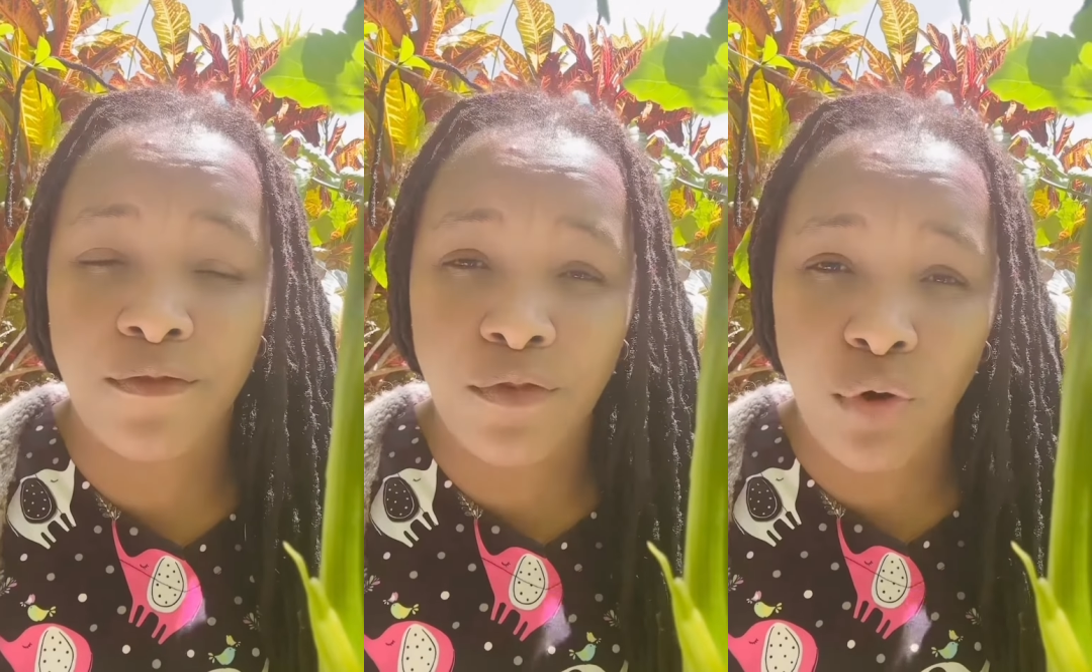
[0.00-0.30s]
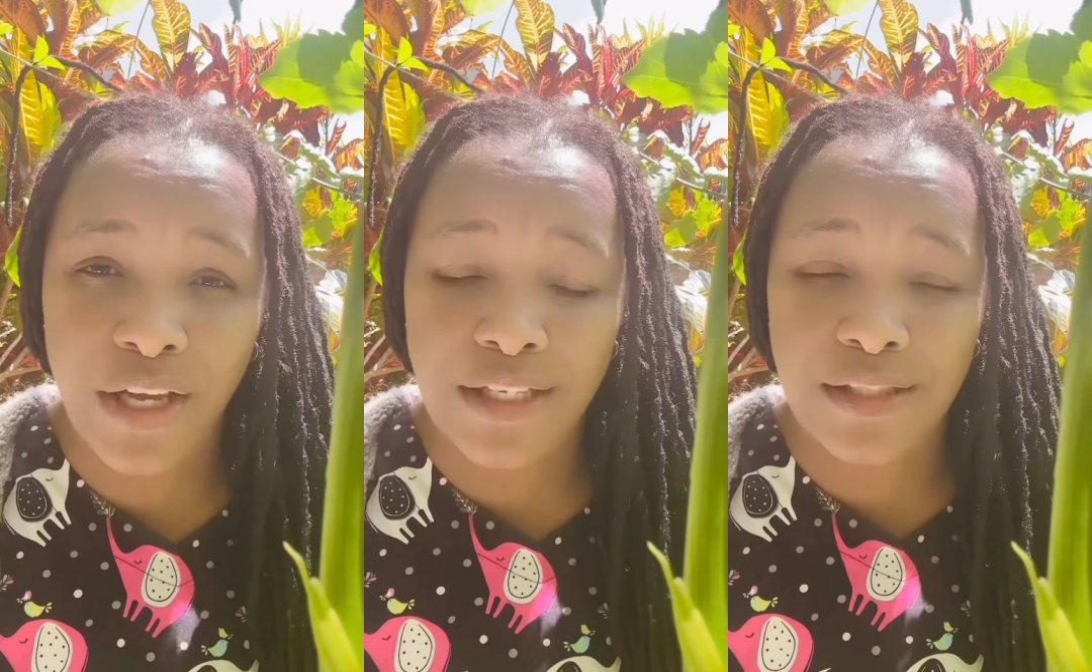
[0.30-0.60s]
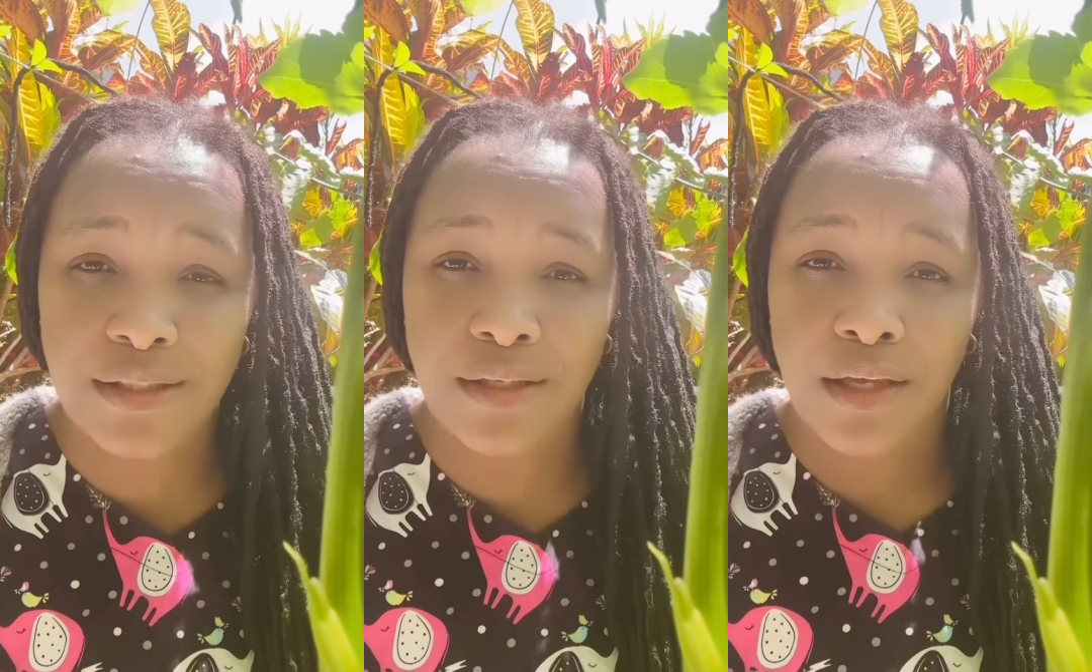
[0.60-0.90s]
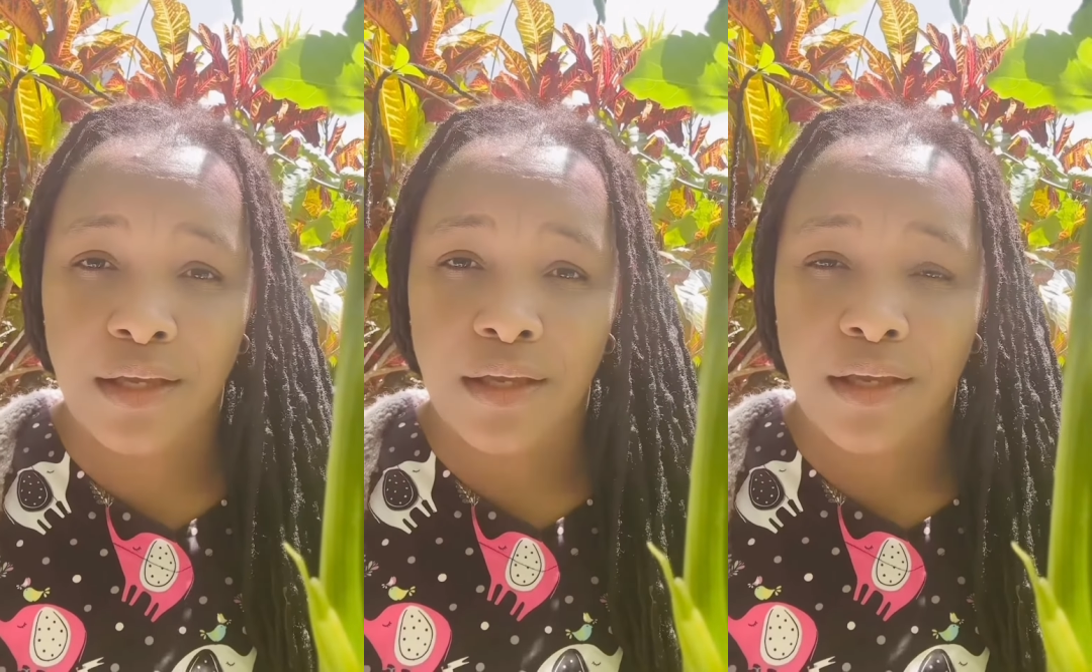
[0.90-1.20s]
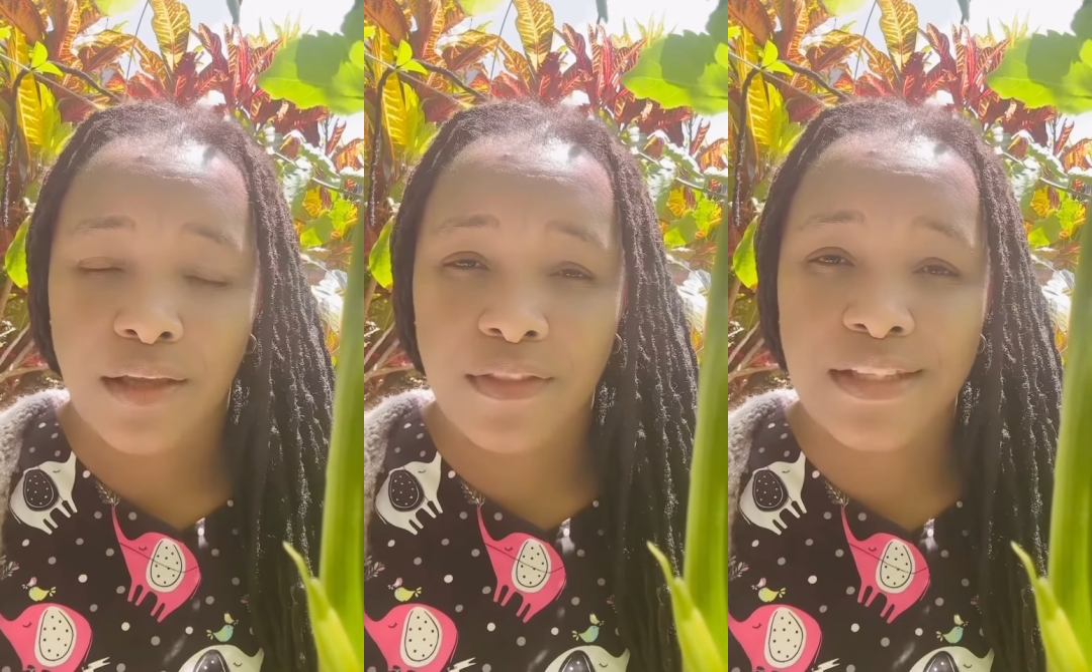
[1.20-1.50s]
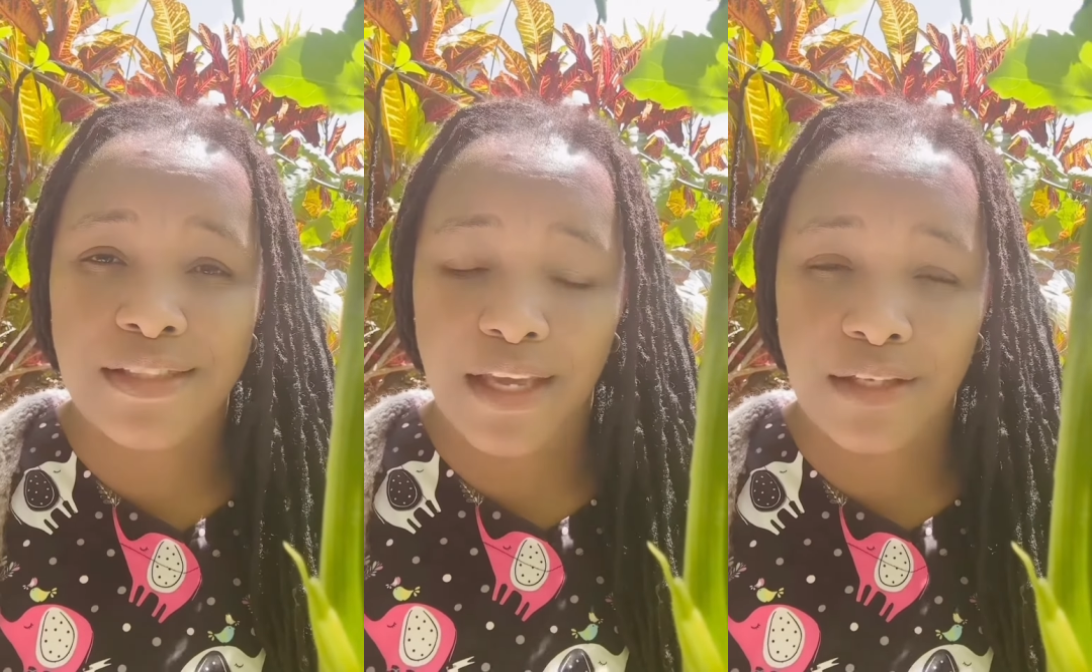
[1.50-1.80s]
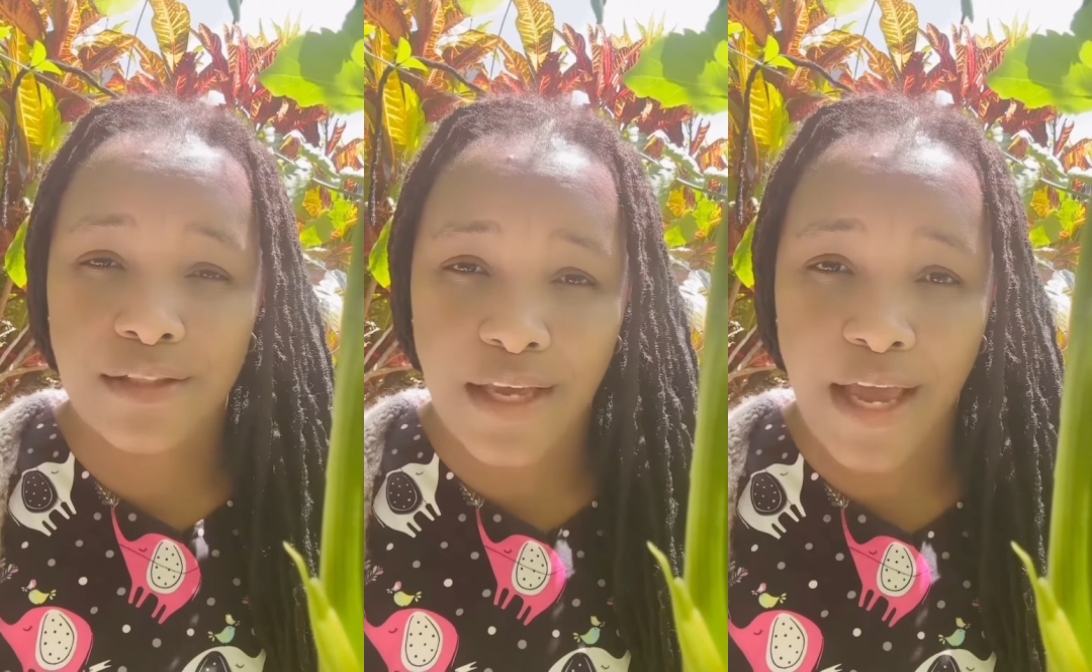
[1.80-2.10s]
voice in this
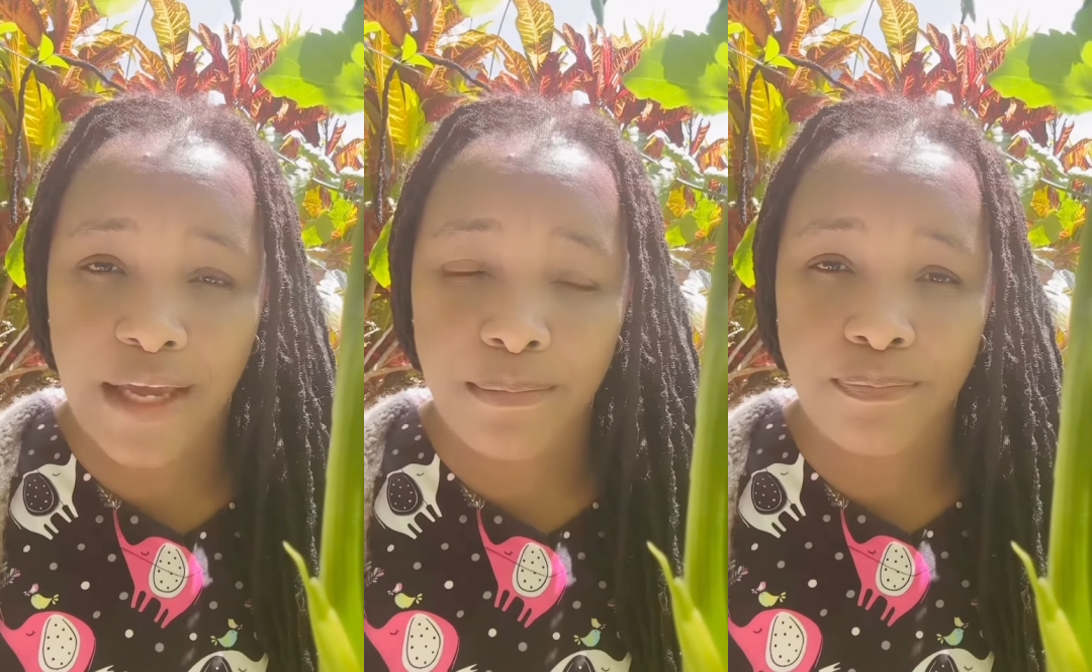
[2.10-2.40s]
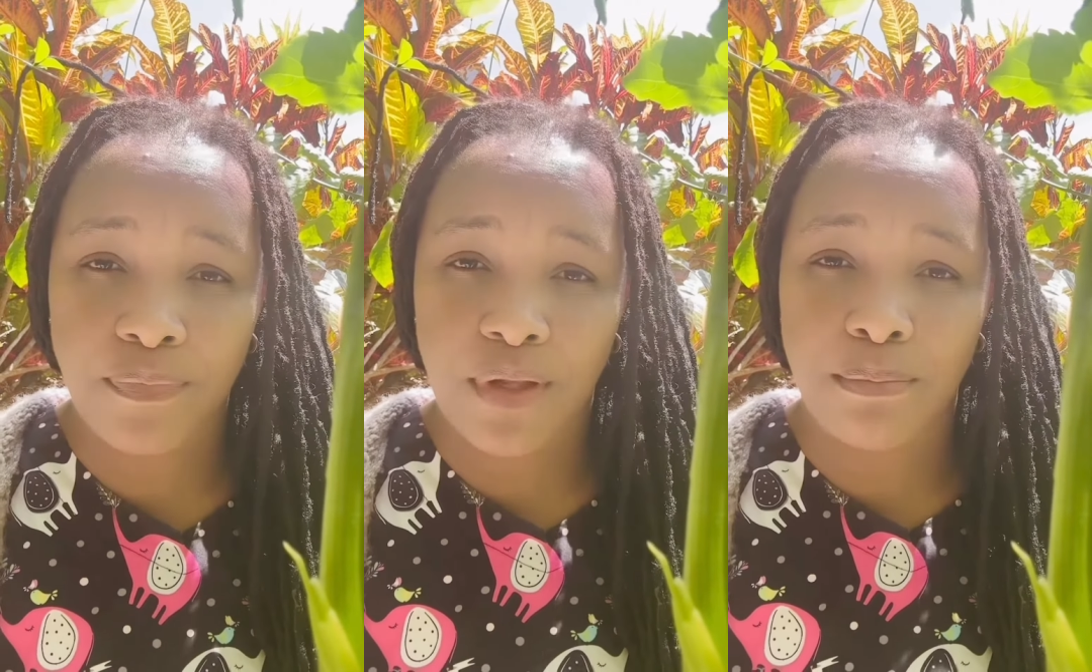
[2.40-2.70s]
end time,